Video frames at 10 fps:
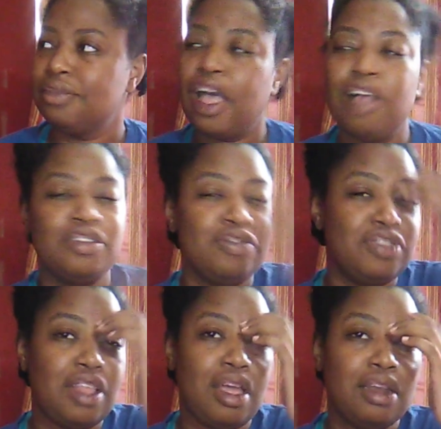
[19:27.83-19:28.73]
House of
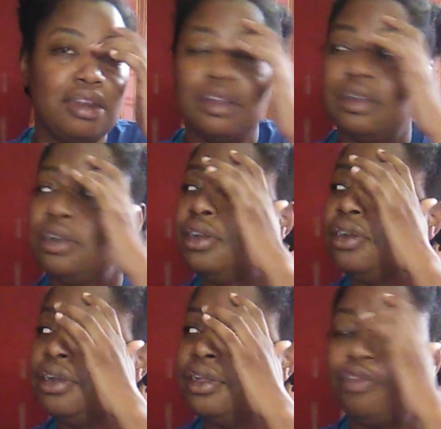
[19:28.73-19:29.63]
Slaughter,
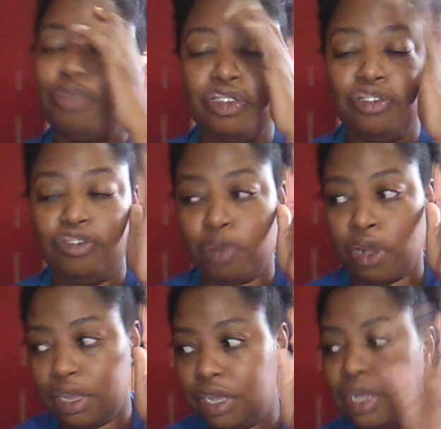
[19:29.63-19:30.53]
The Butcher's
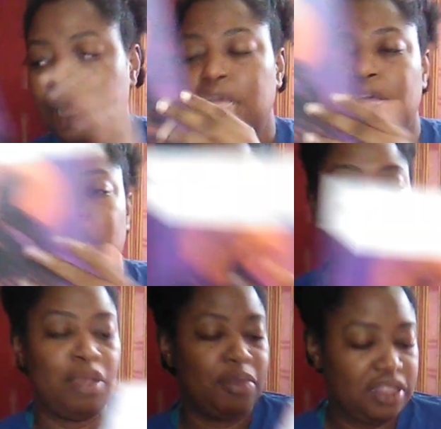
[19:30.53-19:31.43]
Mark.
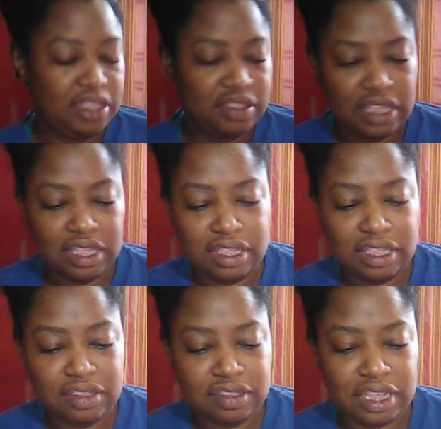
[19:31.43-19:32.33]
This
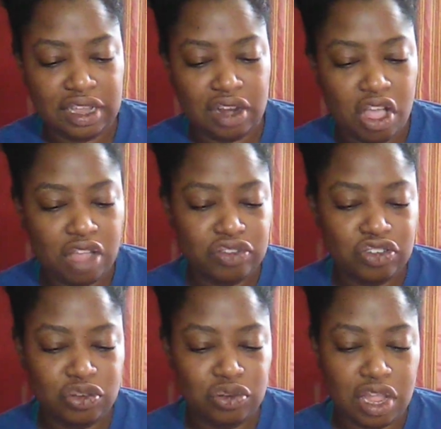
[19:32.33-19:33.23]
is like an
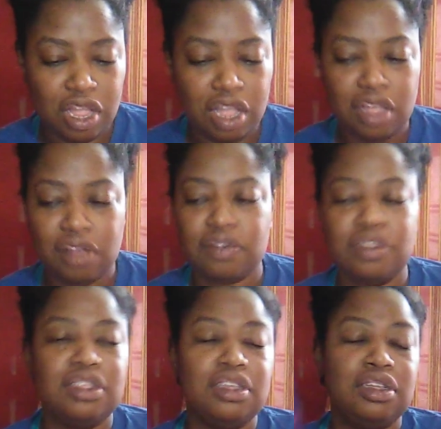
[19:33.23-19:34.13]
offshoot of
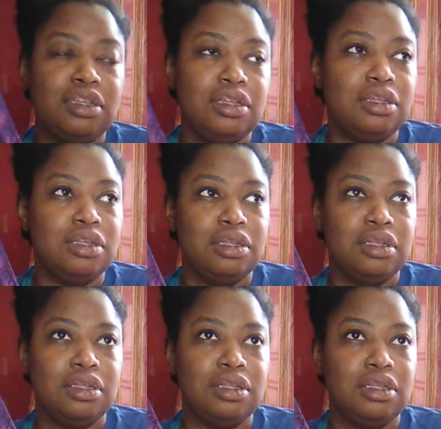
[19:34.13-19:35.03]
the
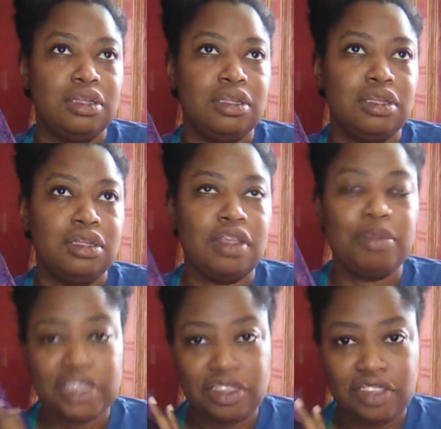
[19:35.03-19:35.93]

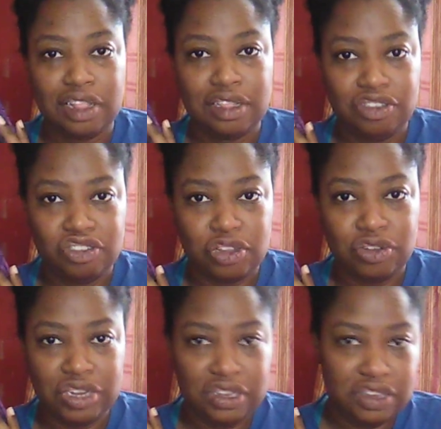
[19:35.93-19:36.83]
Something is Killing the
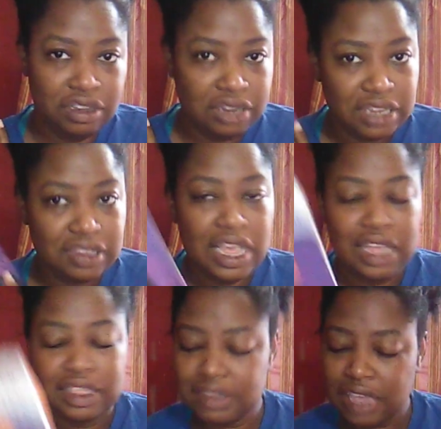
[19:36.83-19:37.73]
Children series.
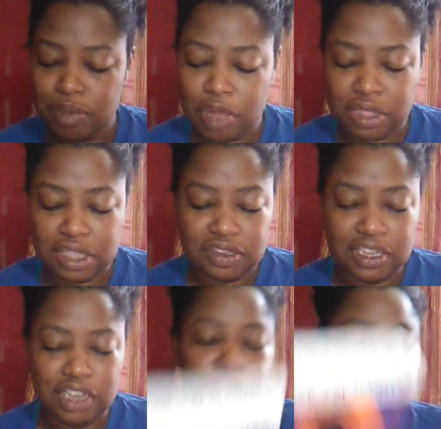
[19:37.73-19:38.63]
This came out this
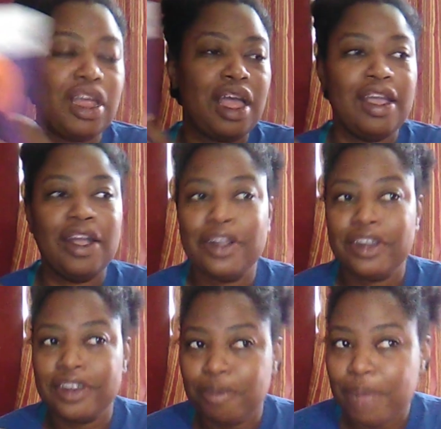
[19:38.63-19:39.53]
year, but I
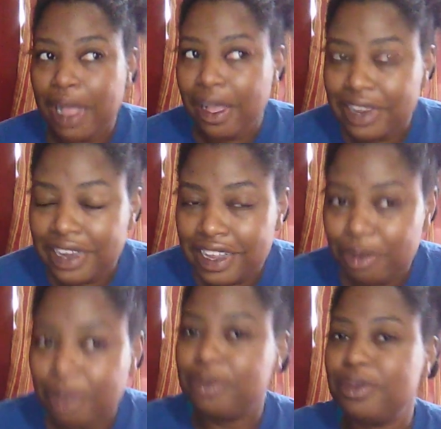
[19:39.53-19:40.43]
heard about it
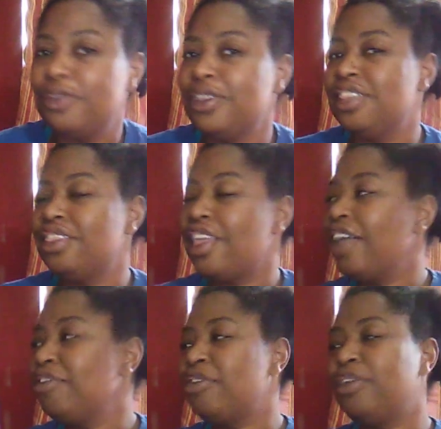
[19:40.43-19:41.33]
while we were doing the
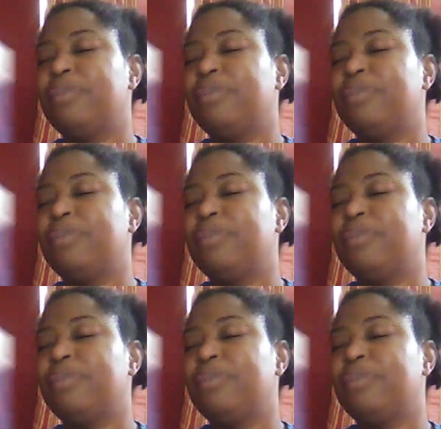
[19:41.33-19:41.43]
live show.